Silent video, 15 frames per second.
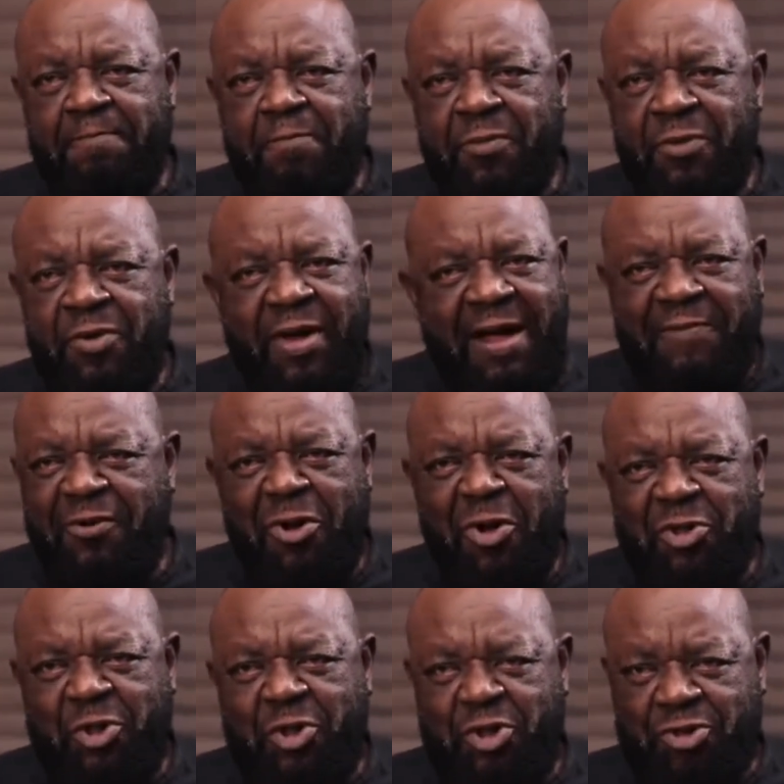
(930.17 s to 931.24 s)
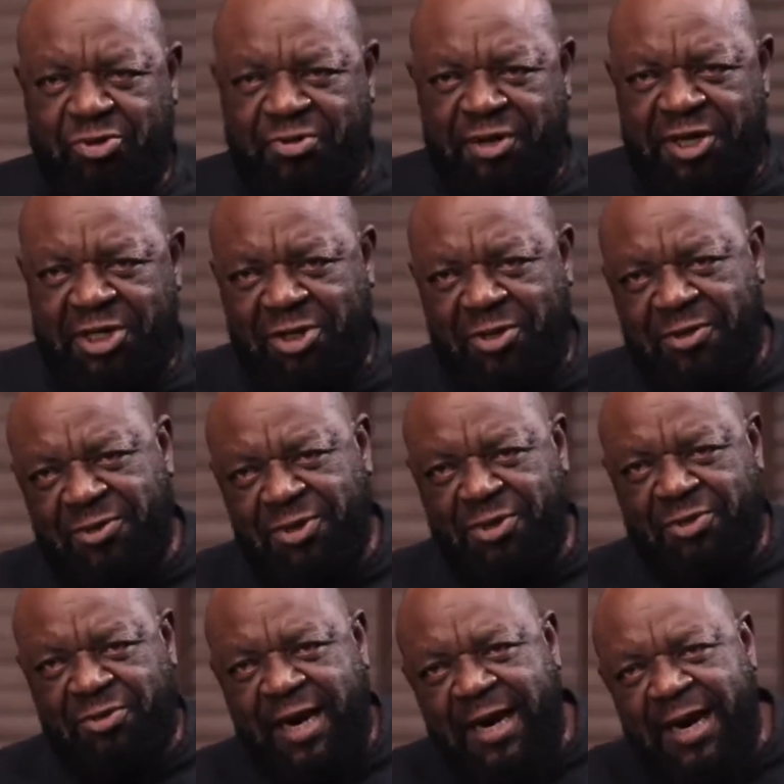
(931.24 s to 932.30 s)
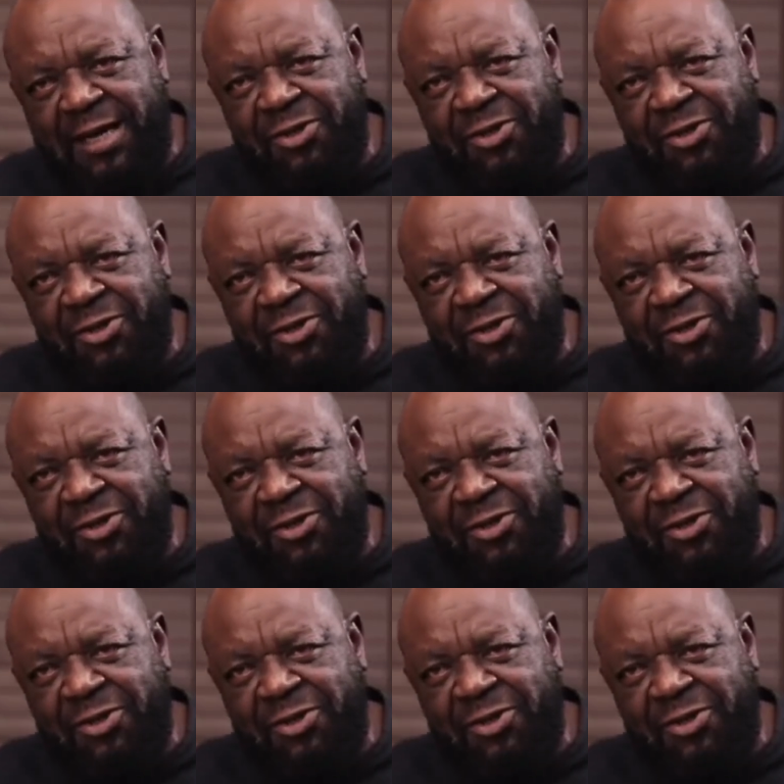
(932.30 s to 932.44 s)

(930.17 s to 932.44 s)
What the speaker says: you have lost jurisdiction to try that